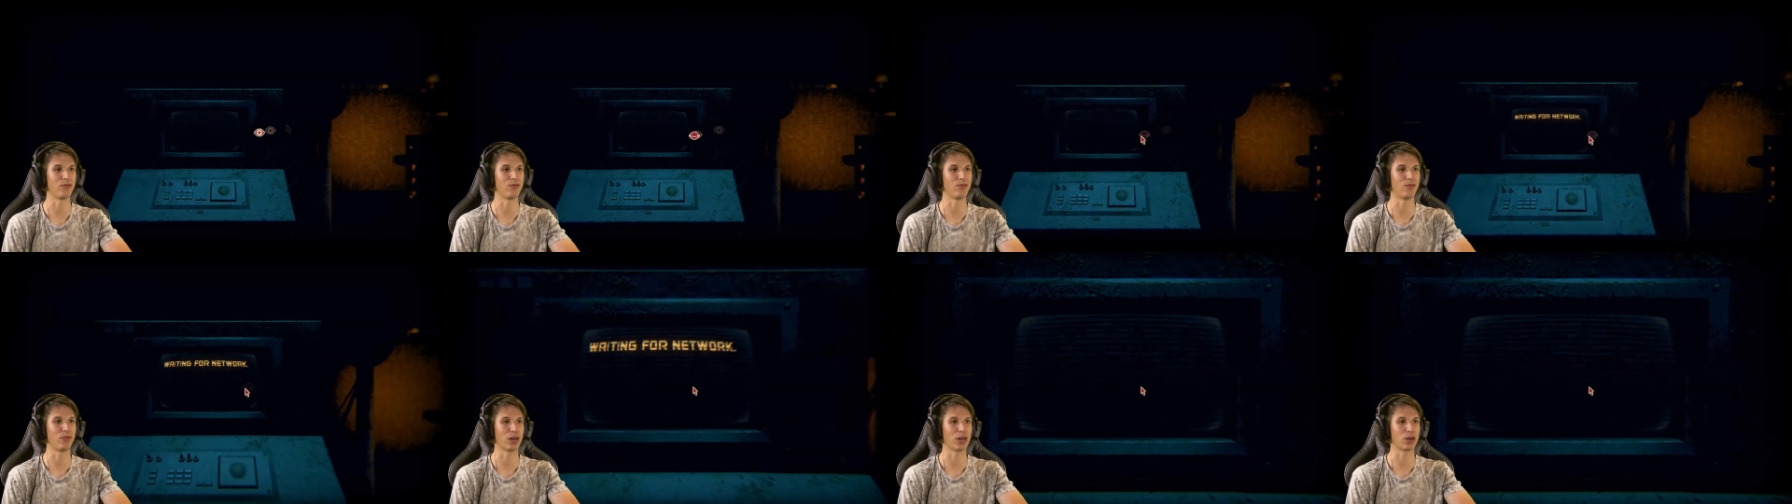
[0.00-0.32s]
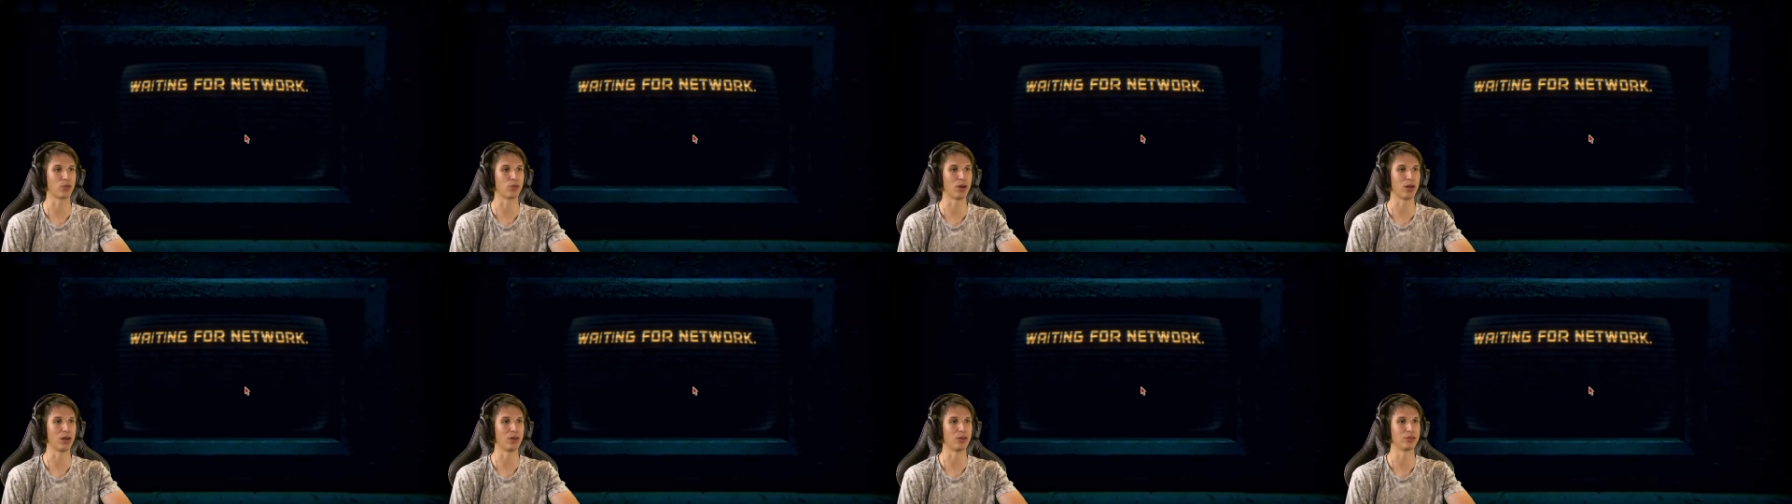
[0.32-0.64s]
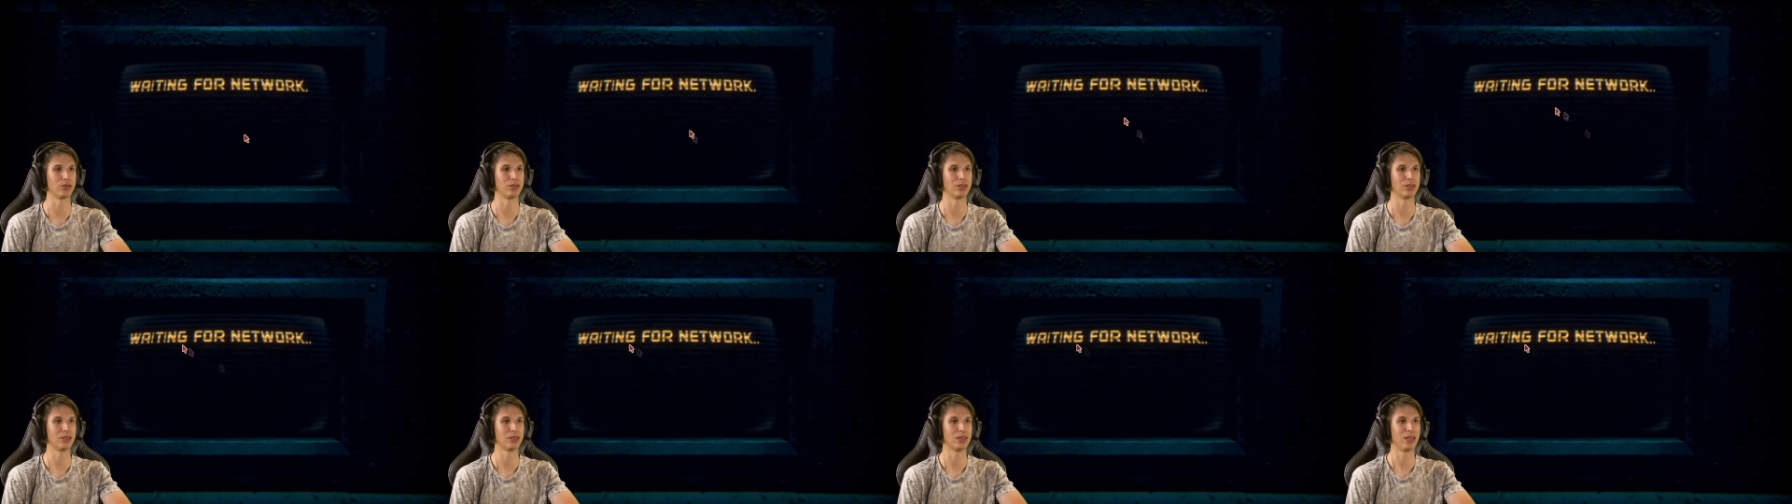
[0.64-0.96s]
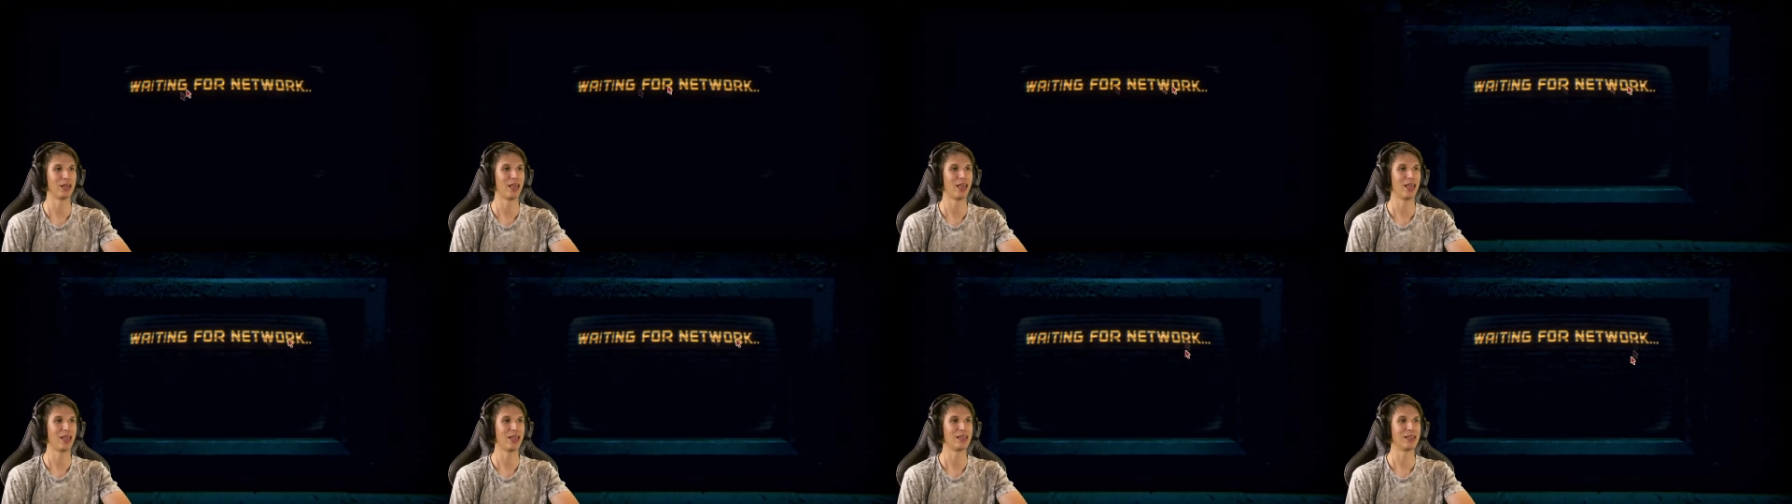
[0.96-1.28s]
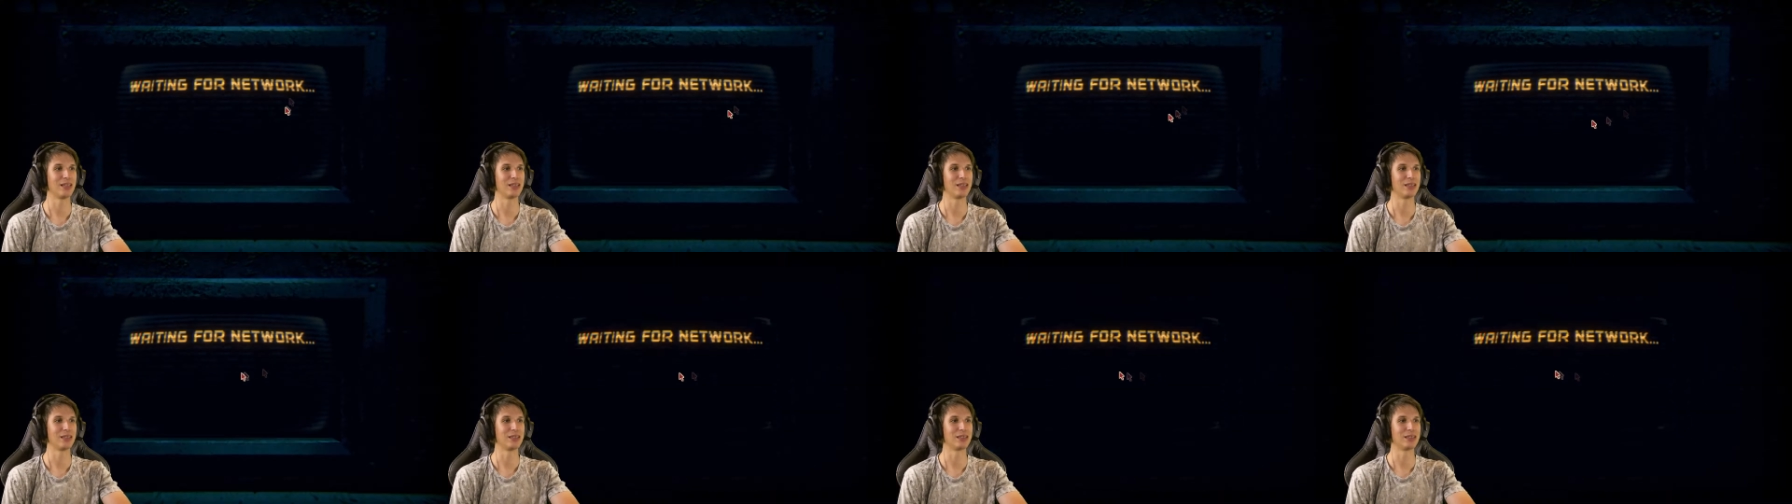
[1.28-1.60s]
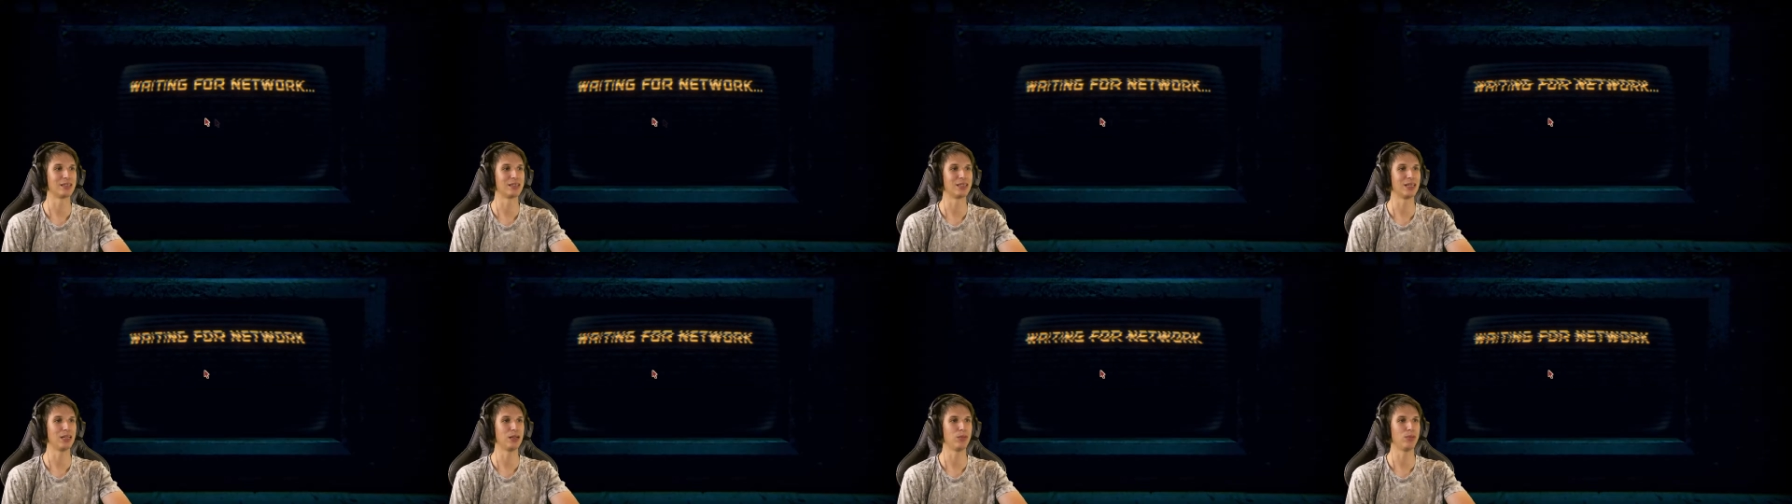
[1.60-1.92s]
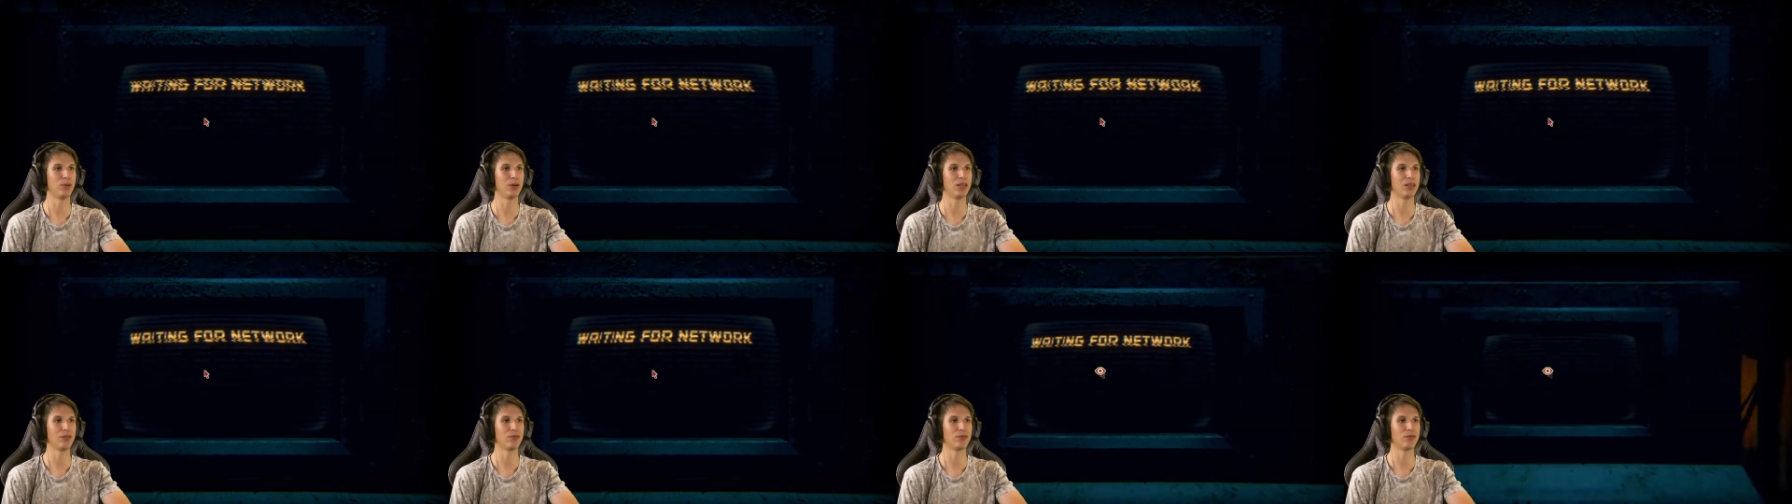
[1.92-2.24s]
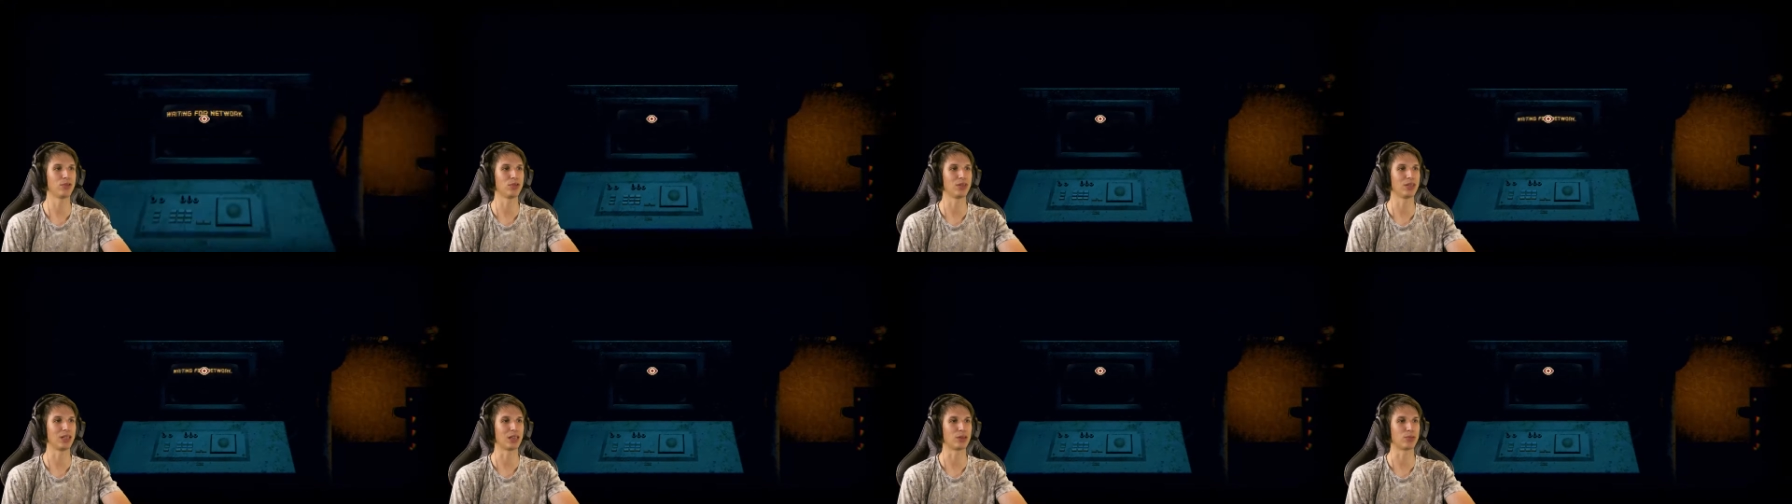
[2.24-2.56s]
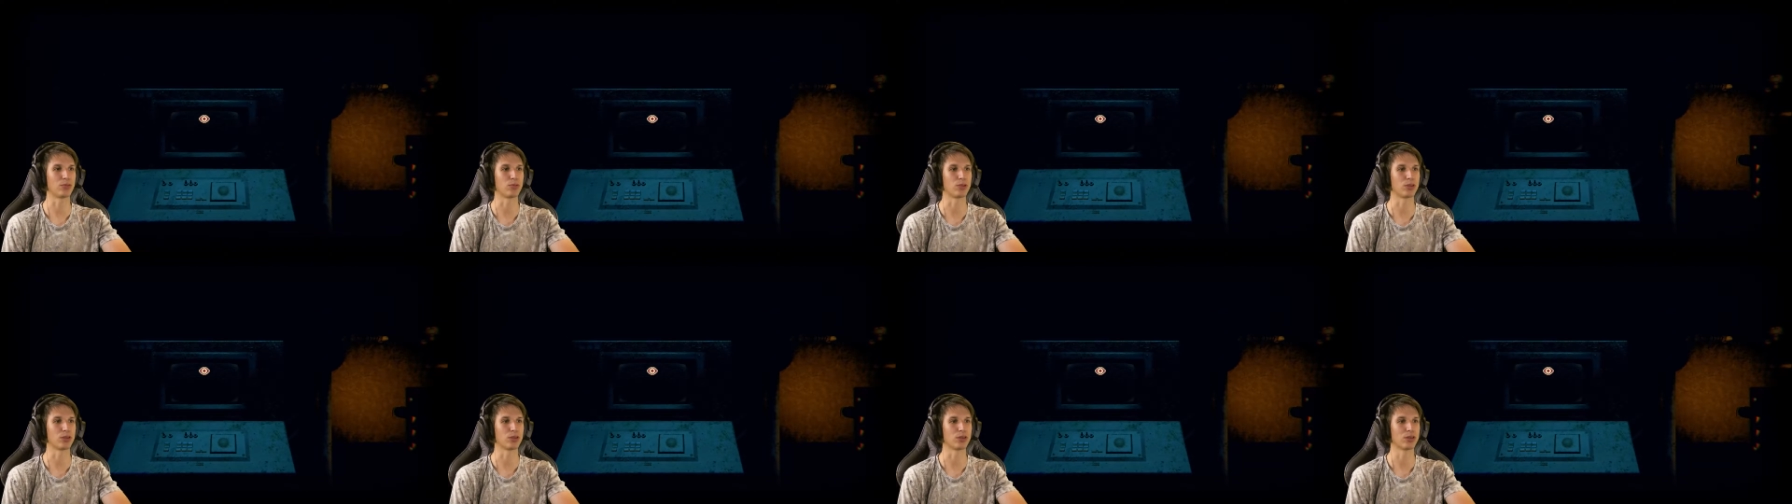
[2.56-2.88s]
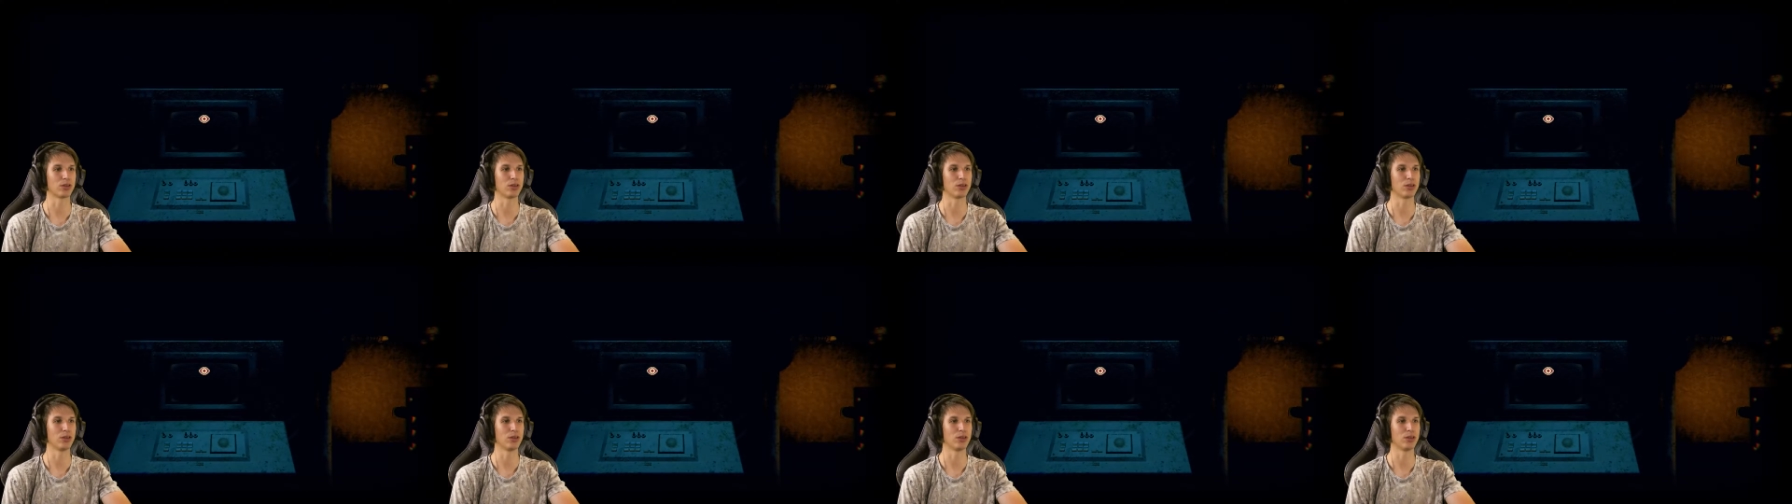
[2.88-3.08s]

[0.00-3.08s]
fuck around. Still waiting for network.